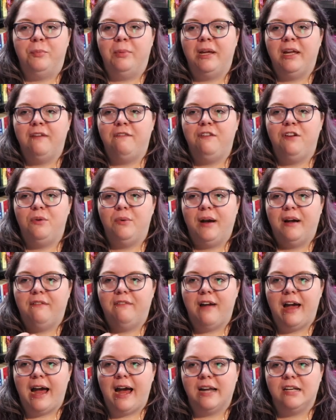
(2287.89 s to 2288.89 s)
but if you
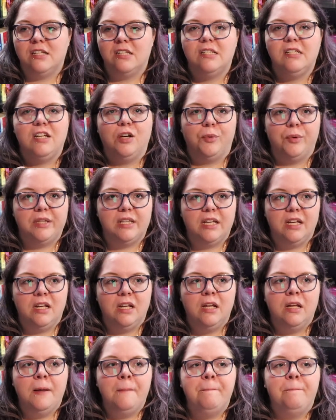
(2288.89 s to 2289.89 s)
have had to deal with it